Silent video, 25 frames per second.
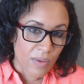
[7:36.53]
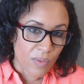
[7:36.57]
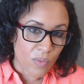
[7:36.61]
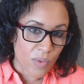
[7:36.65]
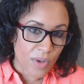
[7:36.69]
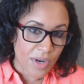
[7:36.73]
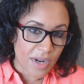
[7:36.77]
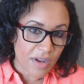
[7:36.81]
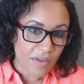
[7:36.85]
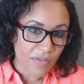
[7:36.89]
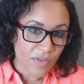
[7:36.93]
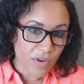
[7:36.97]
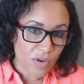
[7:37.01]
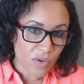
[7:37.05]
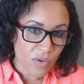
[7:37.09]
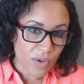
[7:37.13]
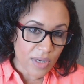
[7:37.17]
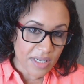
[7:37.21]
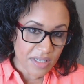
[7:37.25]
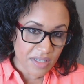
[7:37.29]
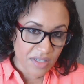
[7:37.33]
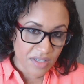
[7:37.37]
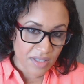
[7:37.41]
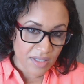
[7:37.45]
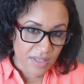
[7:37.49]
whatever
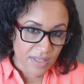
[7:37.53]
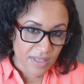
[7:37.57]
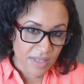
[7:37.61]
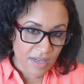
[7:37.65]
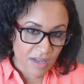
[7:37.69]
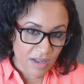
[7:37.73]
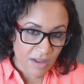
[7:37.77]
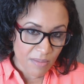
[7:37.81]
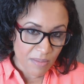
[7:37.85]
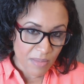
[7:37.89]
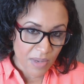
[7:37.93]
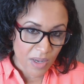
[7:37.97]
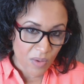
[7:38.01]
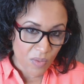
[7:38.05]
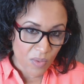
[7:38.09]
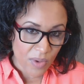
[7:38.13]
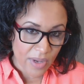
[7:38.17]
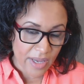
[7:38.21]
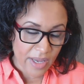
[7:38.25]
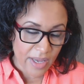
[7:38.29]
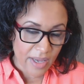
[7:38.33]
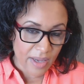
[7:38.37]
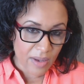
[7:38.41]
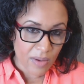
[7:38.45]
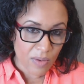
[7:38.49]
questions come my
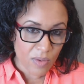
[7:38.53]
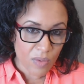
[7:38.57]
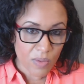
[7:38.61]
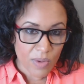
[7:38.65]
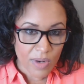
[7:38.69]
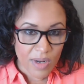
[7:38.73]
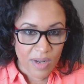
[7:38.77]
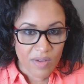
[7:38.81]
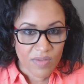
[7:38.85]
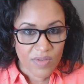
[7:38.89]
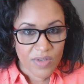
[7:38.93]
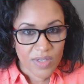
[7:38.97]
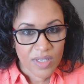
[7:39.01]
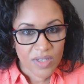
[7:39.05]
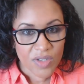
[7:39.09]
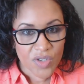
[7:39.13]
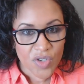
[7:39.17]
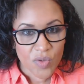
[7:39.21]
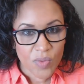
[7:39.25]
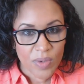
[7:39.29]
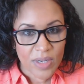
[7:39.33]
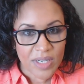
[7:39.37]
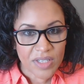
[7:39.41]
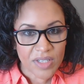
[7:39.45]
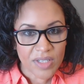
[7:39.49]
way, whatever
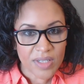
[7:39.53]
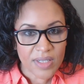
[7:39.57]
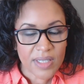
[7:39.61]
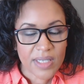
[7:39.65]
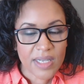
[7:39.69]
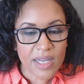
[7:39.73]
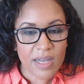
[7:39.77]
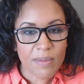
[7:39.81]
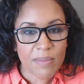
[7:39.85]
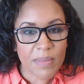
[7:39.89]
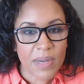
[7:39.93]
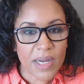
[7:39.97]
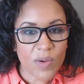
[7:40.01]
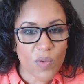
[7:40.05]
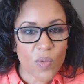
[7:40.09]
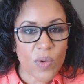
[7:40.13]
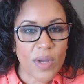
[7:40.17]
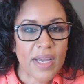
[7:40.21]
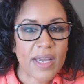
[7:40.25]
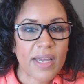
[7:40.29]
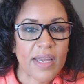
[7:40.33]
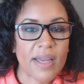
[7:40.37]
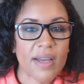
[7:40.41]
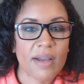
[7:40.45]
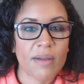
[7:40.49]
situations come my
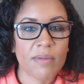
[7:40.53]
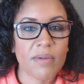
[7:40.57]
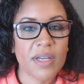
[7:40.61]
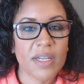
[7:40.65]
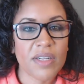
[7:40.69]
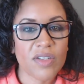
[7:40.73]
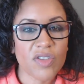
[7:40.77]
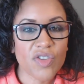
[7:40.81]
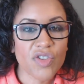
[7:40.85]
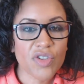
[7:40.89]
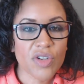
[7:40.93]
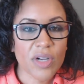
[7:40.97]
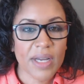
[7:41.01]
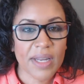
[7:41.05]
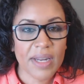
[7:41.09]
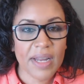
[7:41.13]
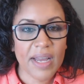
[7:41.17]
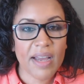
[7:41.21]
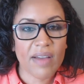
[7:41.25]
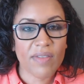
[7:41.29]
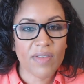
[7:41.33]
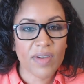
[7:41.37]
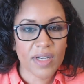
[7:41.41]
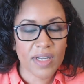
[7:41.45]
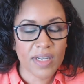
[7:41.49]
way, I'm going to try to
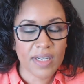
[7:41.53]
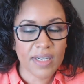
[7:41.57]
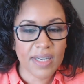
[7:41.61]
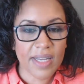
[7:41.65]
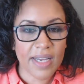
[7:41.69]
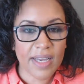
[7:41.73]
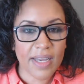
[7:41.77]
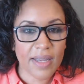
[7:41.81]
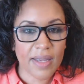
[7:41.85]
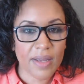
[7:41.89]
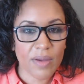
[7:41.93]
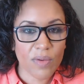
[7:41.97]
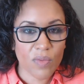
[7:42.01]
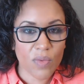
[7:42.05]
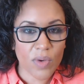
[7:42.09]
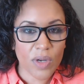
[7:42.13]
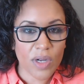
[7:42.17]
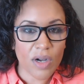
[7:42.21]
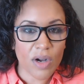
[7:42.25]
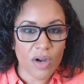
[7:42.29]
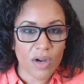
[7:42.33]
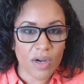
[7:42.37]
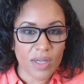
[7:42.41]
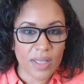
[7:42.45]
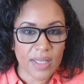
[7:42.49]
have a good day
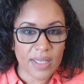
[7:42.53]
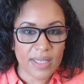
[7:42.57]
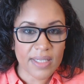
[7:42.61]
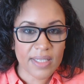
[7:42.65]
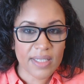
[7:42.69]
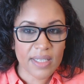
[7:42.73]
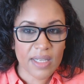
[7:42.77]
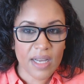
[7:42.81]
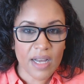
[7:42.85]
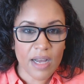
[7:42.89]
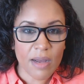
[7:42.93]
regardless.